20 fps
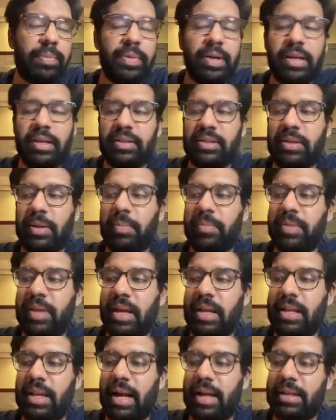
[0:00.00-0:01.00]
is
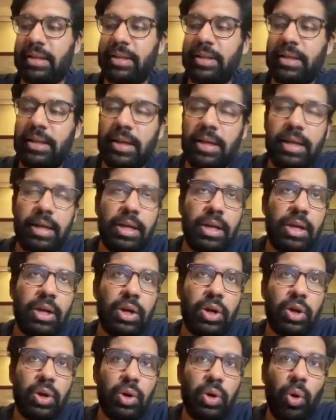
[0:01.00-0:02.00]
something that
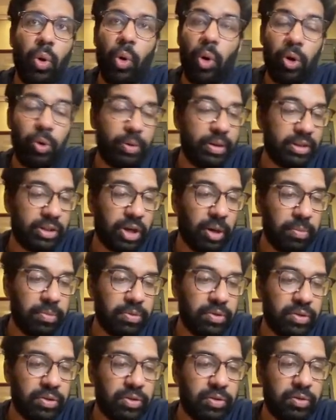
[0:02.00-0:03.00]
always
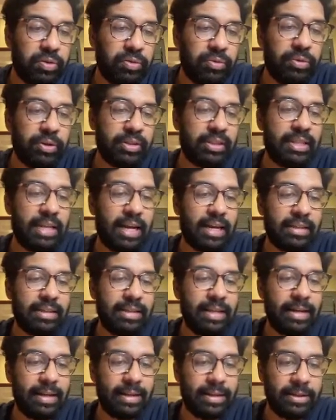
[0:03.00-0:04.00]
comes for
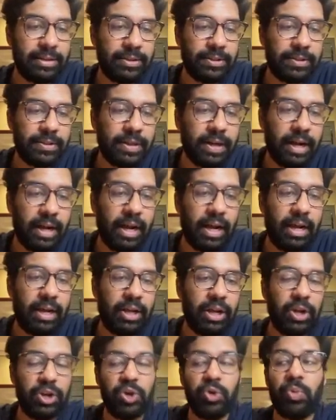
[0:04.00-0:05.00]
CXC English,
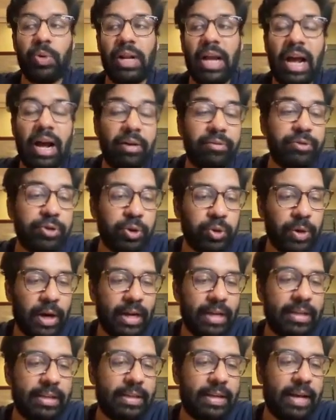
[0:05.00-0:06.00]
and you will have to
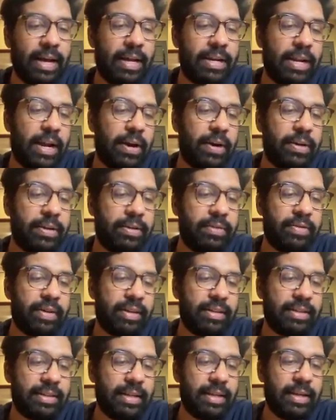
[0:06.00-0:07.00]
write a narrative
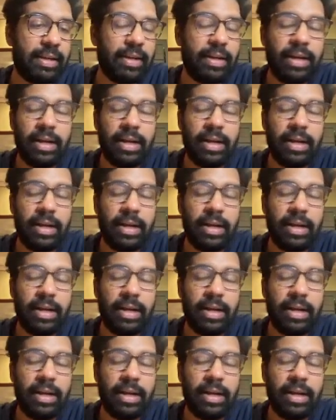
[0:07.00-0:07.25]
essay.